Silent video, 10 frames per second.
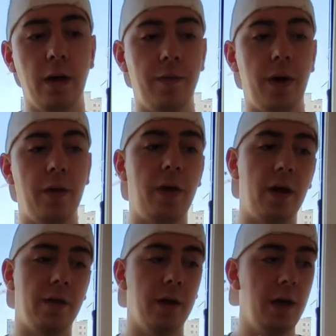I've heard
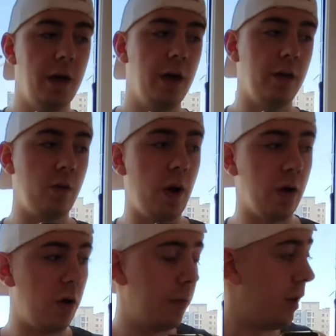that is quite a
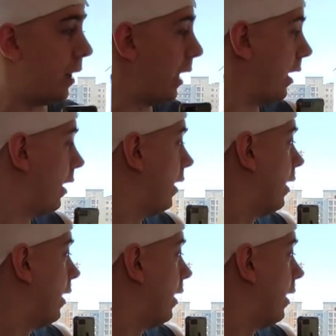common thing.